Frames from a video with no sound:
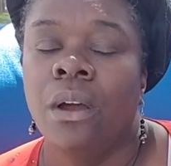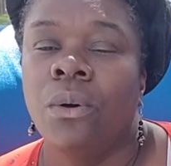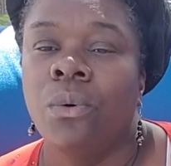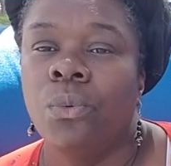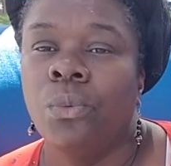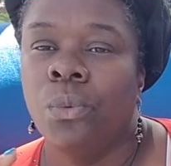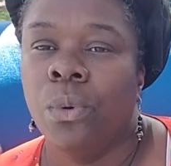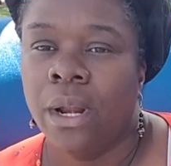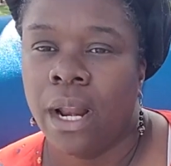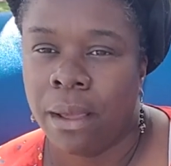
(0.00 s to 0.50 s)

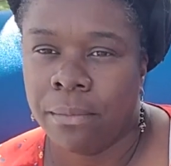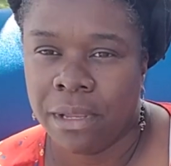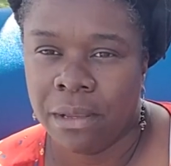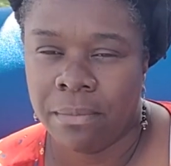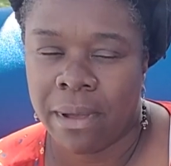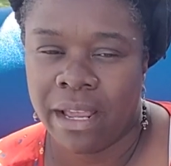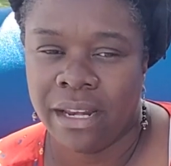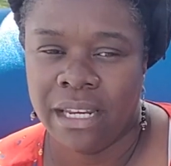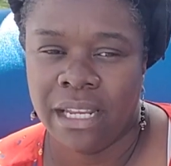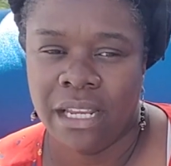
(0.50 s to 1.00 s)
What I mean
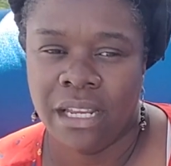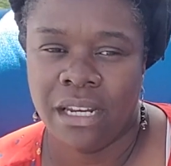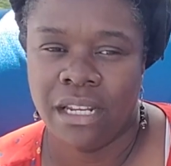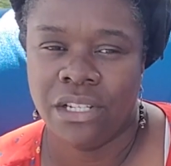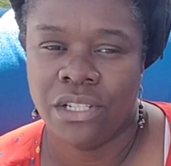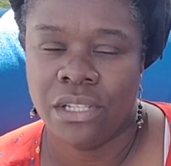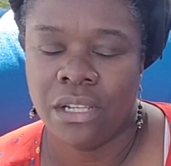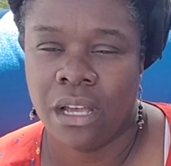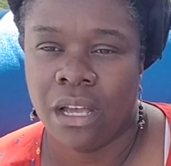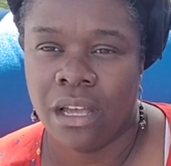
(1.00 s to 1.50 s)
by need
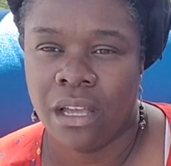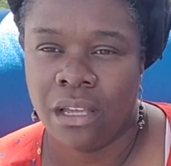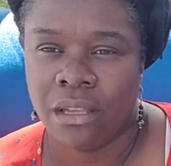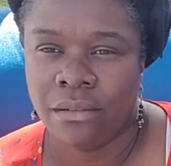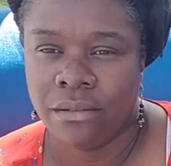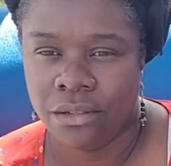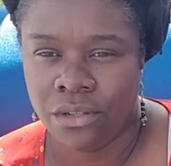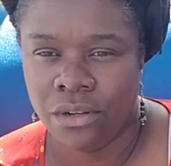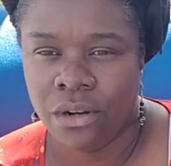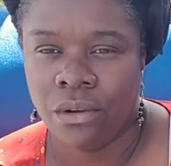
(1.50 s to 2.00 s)
is,
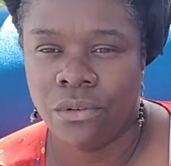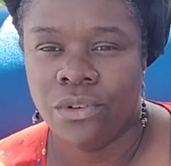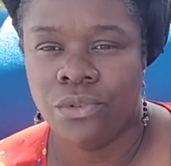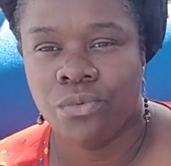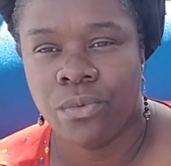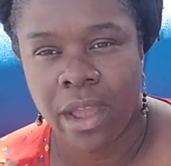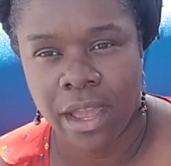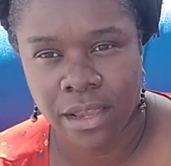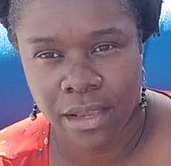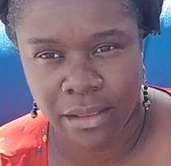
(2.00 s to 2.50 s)
to
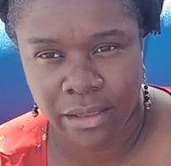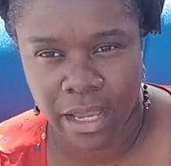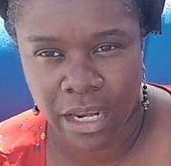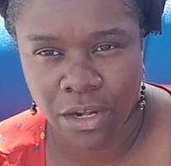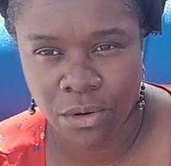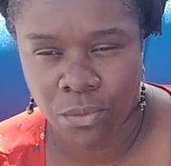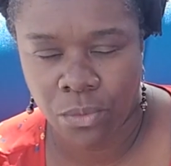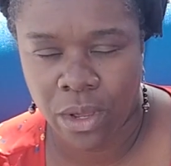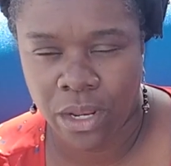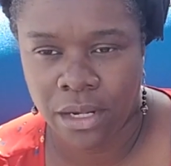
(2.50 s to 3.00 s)

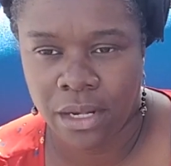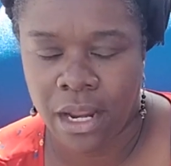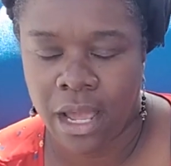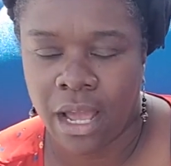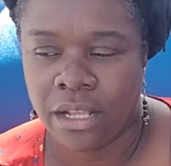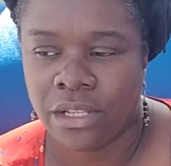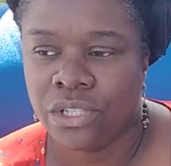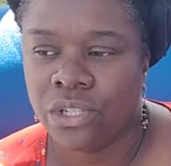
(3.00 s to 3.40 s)
regulate and whatnot.